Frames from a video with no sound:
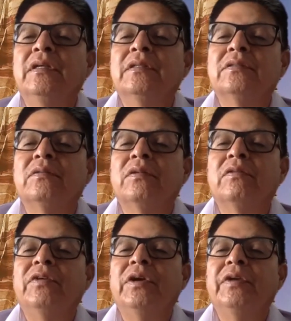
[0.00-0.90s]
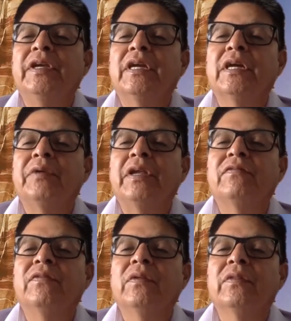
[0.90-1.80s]
So we're very
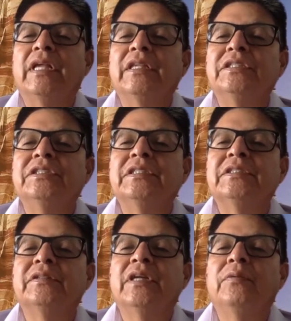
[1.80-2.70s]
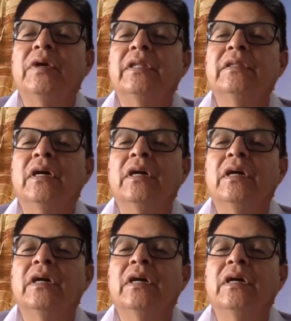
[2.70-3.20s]
grateful that she's gonna run